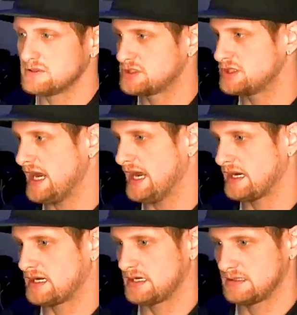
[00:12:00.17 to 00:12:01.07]

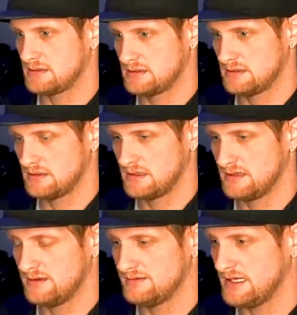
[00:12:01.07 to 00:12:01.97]
check,
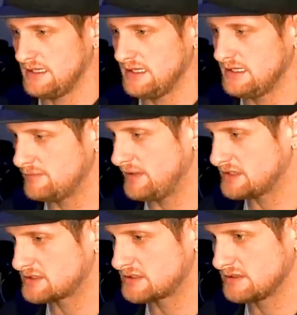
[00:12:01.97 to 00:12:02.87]
because I need to
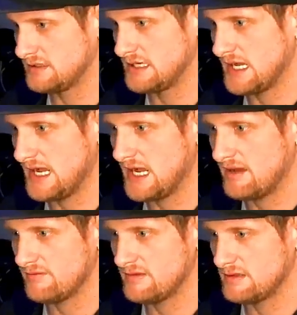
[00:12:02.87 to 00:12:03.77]
make sure that I
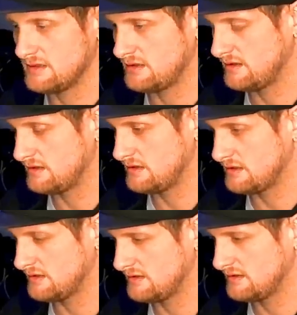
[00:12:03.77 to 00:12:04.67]
have
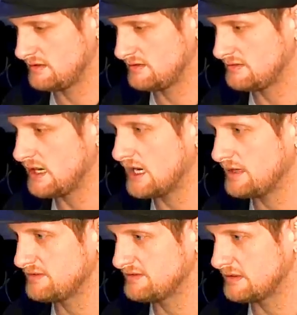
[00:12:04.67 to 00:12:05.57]
the
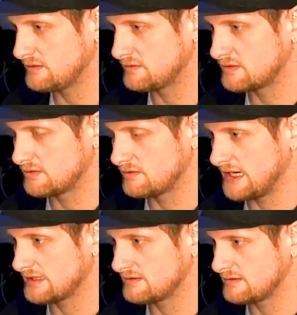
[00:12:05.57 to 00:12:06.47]
time zone
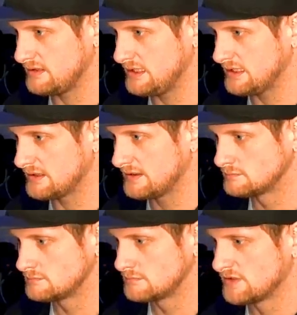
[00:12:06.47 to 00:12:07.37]
correct here.
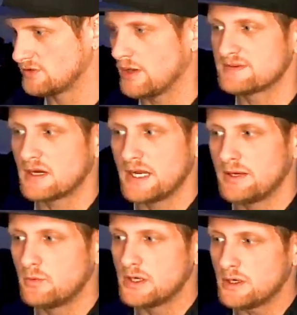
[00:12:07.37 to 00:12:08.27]
So I'm sorry,
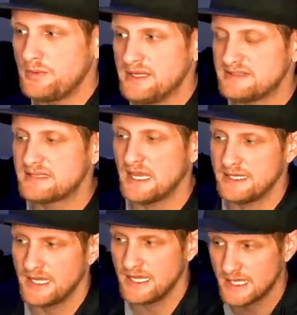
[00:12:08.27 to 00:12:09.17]
it will be
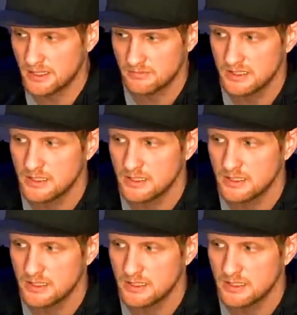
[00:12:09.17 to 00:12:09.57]
10 a.m.